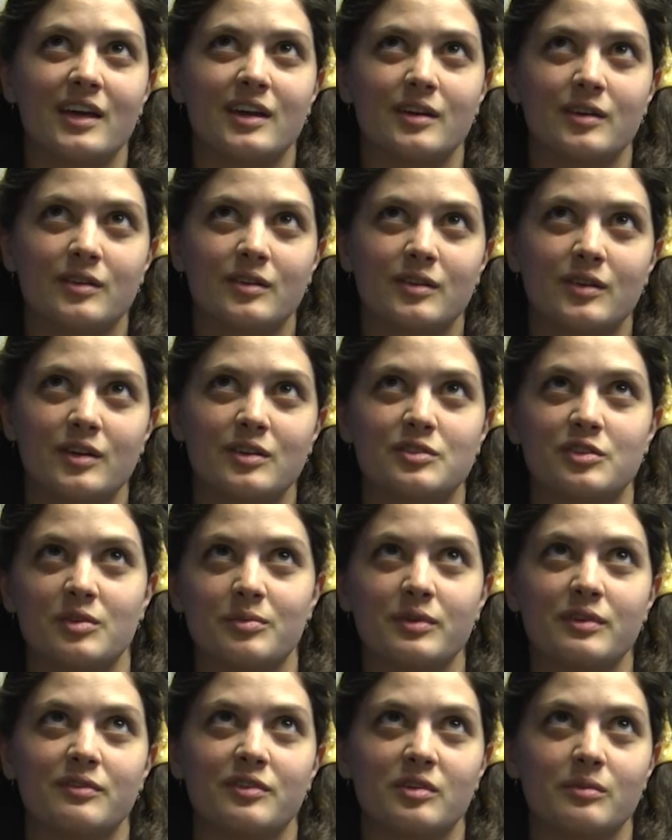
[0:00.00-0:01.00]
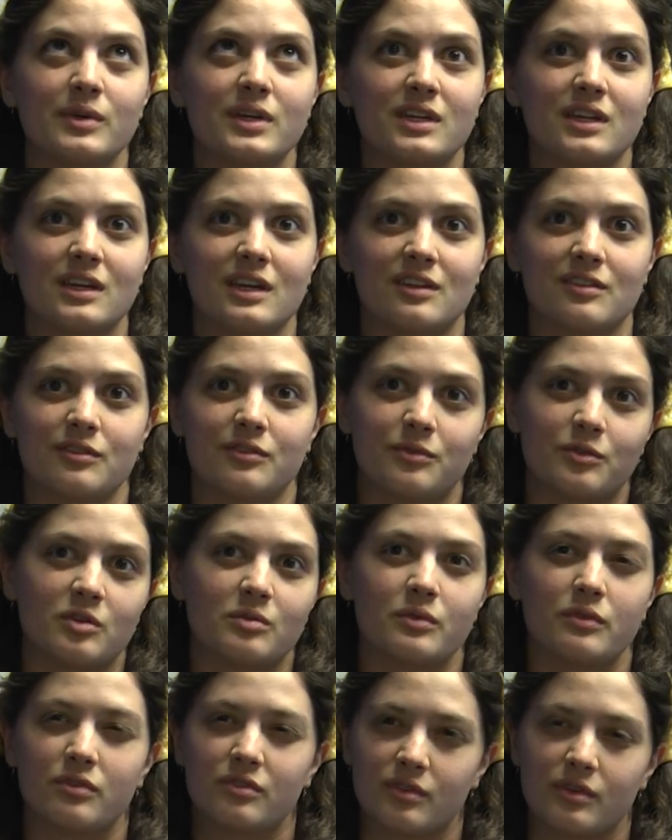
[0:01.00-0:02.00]
I interpret filmmaking as a
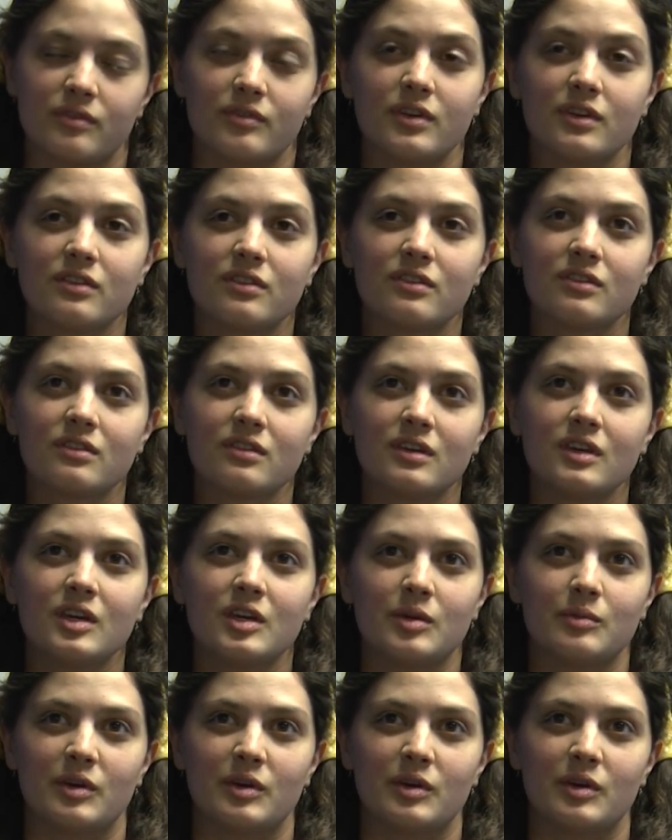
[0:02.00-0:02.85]
form of service.